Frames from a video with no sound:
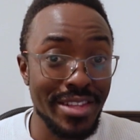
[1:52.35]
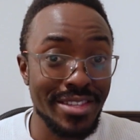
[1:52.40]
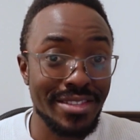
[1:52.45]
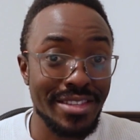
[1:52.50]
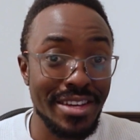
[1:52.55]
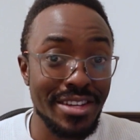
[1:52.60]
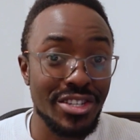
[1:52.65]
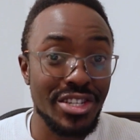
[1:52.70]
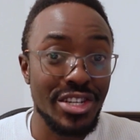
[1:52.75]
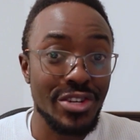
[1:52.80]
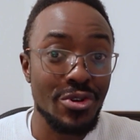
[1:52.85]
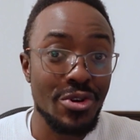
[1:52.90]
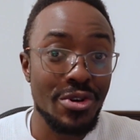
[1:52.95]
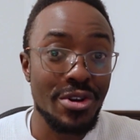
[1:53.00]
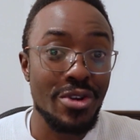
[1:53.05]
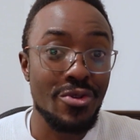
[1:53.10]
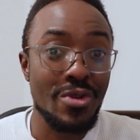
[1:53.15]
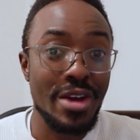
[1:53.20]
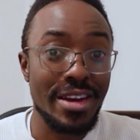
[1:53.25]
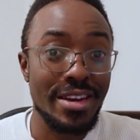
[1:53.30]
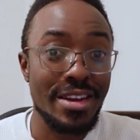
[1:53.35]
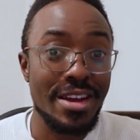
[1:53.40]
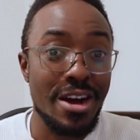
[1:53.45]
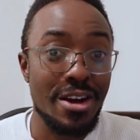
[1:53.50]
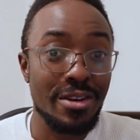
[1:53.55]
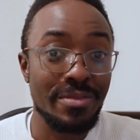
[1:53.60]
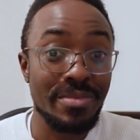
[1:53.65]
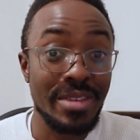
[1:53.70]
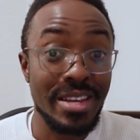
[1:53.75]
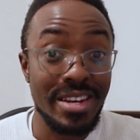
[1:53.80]
than Girona right now,
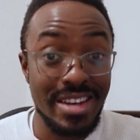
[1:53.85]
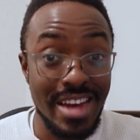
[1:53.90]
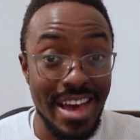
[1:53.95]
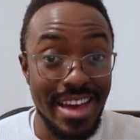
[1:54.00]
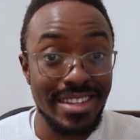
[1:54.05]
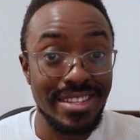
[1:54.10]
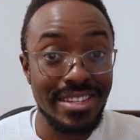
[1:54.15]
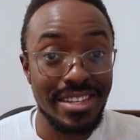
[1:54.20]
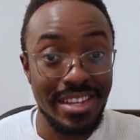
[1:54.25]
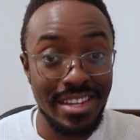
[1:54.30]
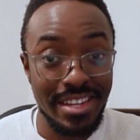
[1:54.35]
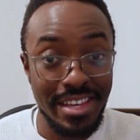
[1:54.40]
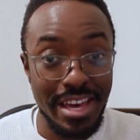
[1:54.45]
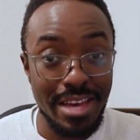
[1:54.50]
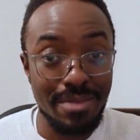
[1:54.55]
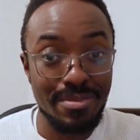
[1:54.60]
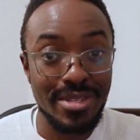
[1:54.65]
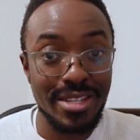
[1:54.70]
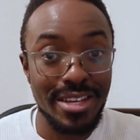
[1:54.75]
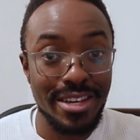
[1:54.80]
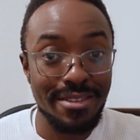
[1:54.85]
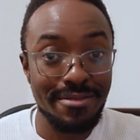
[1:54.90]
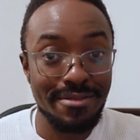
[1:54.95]
19 games in.